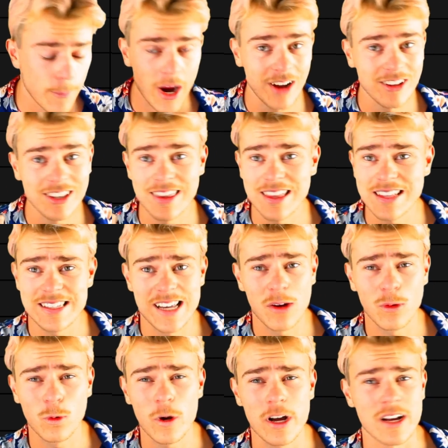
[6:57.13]
Apparently that's
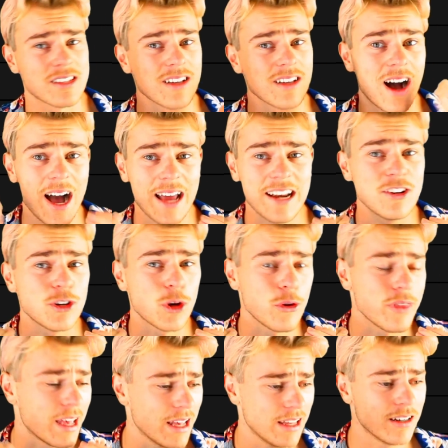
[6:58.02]
how it works. I didn't
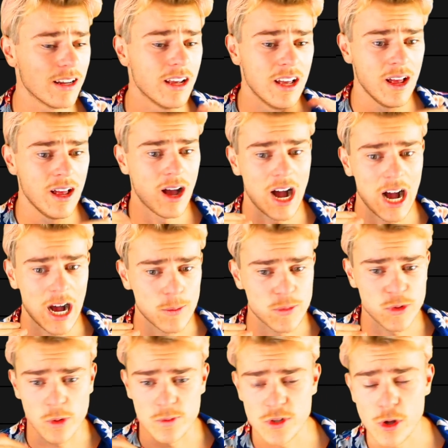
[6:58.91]
know that.
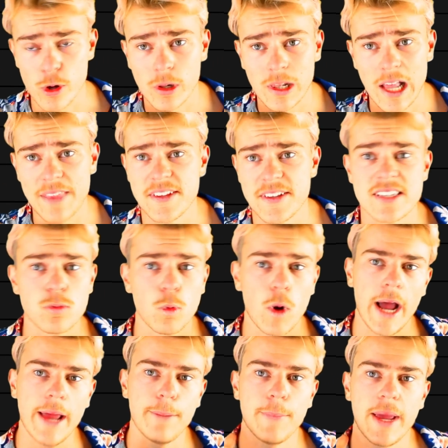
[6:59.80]
So I'm so glad this white